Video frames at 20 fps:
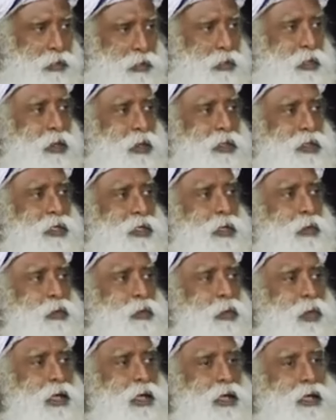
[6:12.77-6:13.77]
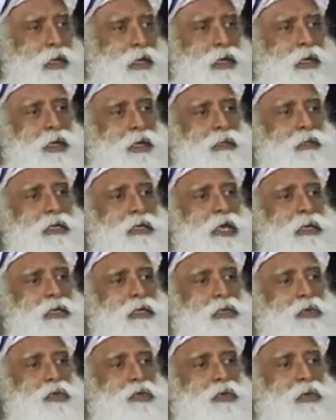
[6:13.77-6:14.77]
not in a way
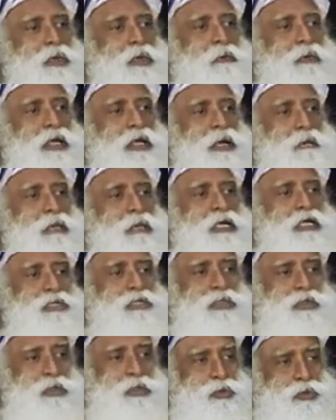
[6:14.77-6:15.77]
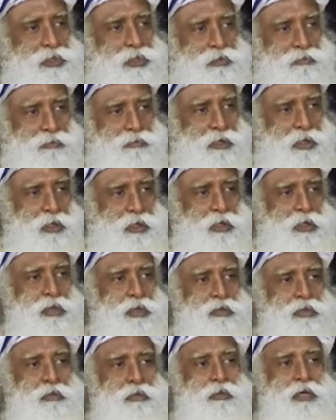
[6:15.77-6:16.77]
that you will become exclusive,
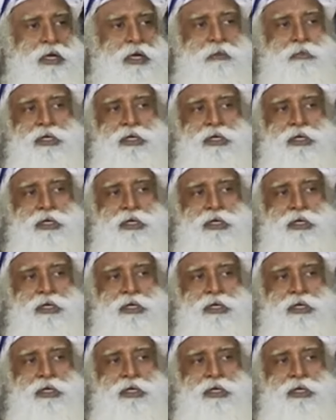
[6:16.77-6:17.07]
you will become